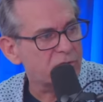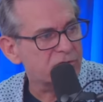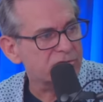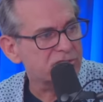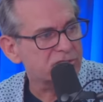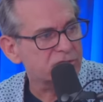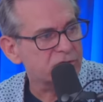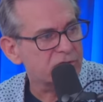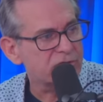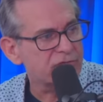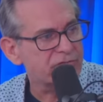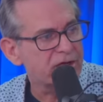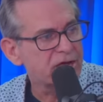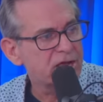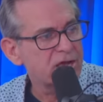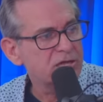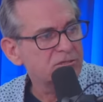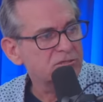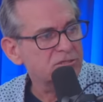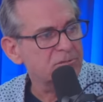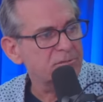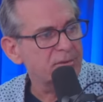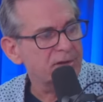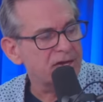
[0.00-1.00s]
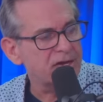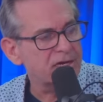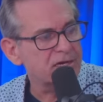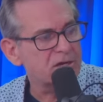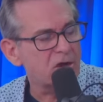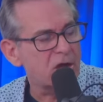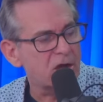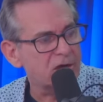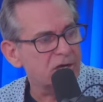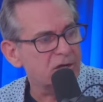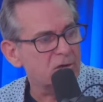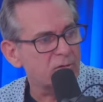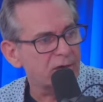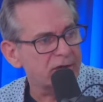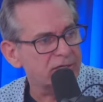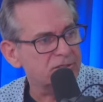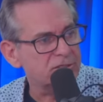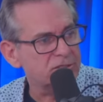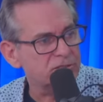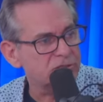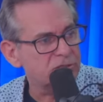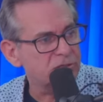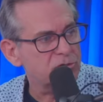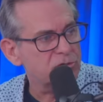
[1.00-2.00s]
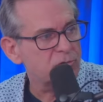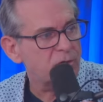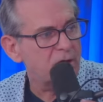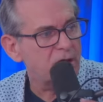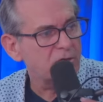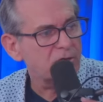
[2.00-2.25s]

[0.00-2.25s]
Reserve to begin cutting rates in June.